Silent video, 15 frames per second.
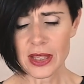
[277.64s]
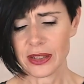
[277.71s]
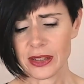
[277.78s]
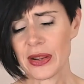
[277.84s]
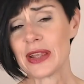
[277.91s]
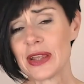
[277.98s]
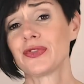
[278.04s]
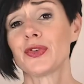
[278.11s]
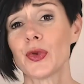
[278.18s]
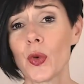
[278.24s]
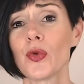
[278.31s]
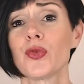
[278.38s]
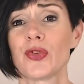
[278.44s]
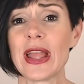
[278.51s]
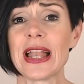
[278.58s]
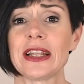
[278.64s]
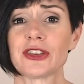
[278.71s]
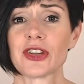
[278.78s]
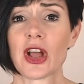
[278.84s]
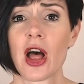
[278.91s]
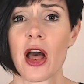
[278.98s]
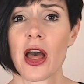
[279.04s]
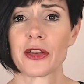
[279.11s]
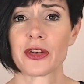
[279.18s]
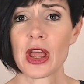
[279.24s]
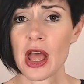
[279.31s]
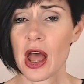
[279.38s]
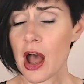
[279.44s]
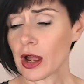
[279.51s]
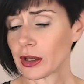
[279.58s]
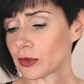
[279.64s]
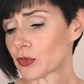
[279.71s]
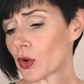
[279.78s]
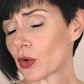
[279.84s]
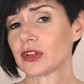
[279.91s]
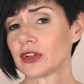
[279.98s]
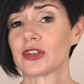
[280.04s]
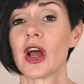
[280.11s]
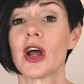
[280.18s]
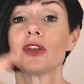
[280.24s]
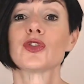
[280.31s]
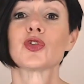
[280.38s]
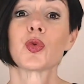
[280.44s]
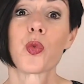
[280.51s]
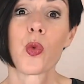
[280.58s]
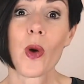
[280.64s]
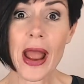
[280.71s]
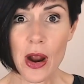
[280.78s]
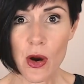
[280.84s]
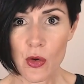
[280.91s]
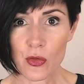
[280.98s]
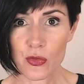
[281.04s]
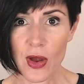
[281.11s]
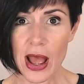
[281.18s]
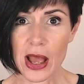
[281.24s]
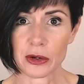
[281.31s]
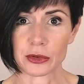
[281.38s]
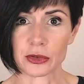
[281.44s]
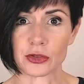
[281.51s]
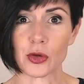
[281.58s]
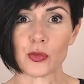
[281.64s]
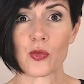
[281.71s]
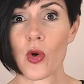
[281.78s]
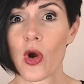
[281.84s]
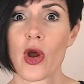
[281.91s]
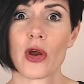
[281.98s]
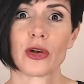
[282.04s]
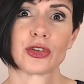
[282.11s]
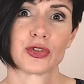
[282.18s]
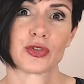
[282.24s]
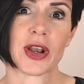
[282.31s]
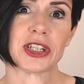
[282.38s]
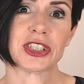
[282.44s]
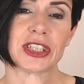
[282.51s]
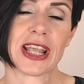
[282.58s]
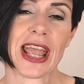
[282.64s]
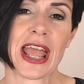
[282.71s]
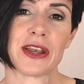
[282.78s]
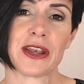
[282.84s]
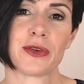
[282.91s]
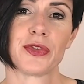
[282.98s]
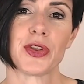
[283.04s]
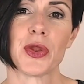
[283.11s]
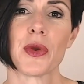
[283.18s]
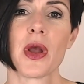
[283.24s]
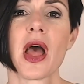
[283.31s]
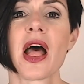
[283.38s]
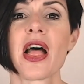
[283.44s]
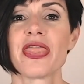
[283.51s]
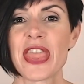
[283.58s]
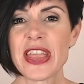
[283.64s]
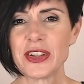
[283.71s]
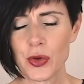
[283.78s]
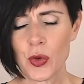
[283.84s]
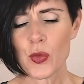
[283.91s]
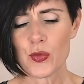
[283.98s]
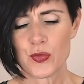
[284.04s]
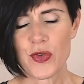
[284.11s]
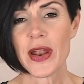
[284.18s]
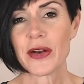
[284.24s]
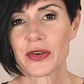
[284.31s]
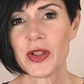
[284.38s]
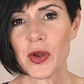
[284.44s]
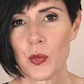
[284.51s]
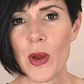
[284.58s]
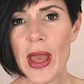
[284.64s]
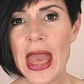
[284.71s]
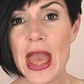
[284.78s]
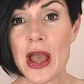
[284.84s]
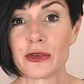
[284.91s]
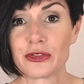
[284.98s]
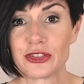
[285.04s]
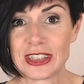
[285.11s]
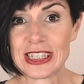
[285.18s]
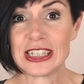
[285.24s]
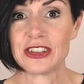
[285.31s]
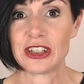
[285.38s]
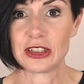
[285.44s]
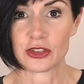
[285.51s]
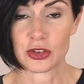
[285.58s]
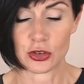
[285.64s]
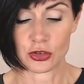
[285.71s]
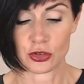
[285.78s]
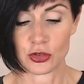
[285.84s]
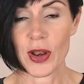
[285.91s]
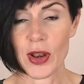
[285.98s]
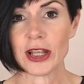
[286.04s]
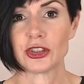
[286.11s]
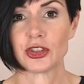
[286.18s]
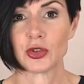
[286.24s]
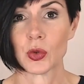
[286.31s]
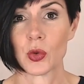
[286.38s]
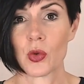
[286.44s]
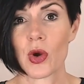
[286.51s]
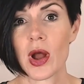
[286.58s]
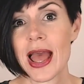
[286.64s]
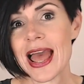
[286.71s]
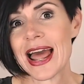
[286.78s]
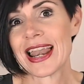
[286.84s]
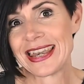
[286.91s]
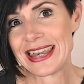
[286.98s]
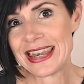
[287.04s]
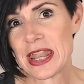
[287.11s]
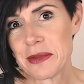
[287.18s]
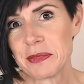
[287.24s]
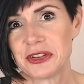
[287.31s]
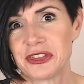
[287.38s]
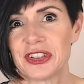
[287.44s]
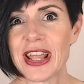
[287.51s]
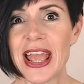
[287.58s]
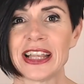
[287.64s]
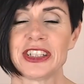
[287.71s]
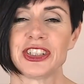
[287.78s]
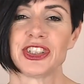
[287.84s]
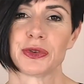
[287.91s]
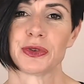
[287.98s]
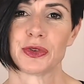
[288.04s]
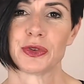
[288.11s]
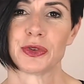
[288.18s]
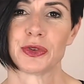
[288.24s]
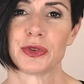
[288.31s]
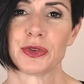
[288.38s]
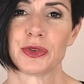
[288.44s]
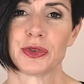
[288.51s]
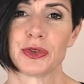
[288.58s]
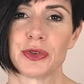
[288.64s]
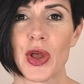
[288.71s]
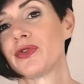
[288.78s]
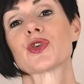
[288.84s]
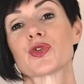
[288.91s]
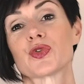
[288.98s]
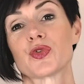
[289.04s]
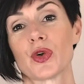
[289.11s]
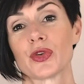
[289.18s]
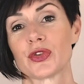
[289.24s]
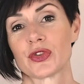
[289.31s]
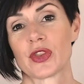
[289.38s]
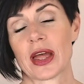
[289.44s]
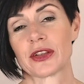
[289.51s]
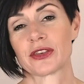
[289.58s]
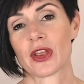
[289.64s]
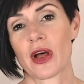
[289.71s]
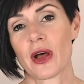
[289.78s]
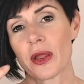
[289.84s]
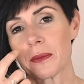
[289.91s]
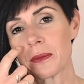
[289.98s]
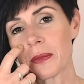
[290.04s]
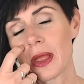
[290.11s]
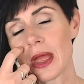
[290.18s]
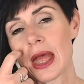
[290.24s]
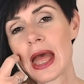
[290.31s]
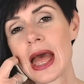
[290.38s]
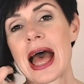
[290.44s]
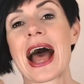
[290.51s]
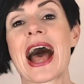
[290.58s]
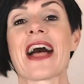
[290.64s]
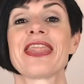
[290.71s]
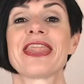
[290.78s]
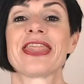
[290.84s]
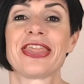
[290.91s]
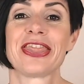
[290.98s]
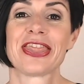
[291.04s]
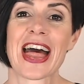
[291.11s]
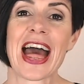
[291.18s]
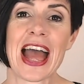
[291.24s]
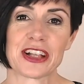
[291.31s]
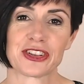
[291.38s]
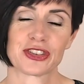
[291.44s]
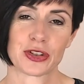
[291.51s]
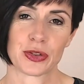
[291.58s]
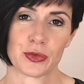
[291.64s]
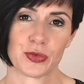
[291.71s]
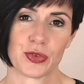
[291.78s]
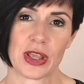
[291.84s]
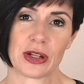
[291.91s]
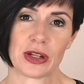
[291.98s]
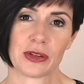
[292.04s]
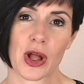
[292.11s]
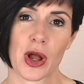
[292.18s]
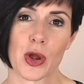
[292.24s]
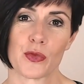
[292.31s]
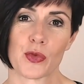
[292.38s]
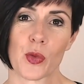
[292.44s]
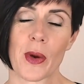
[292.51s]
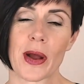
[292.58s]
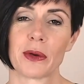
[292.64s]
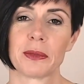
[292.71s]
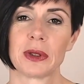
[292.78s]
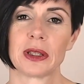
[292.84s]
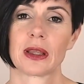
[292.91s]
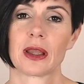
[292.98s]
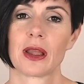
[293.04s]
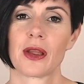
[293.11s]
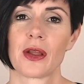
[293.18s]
If you're feeling tired and have got this 12 hours of work stretching ahead of you, then you're very aware of needing to stretch your limited energy reserves across that time, and that can feel overwhelming.